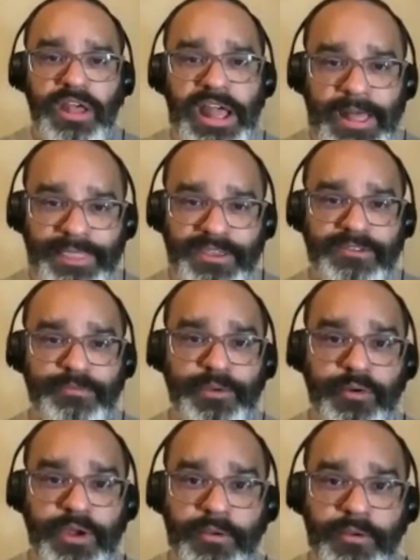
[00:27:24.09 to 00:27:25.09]
and the
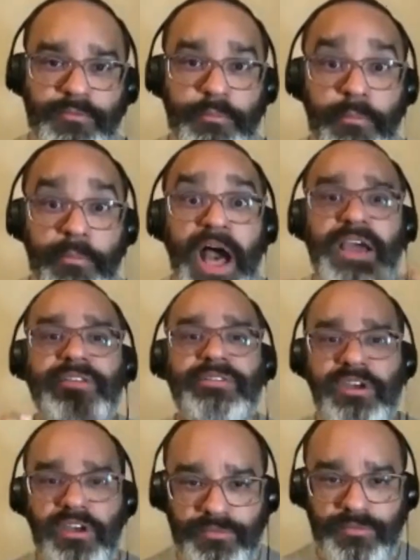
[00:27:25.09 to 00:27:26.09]
spirit mocked
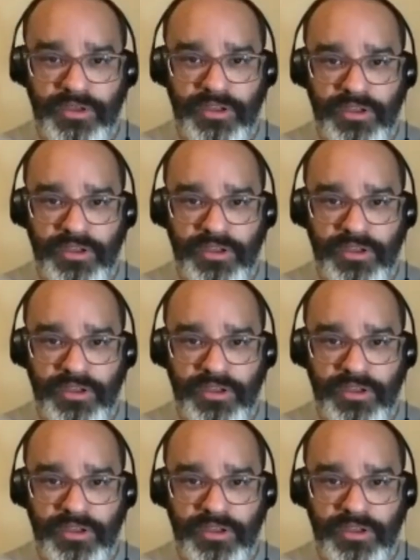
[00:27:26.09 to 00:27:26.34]
them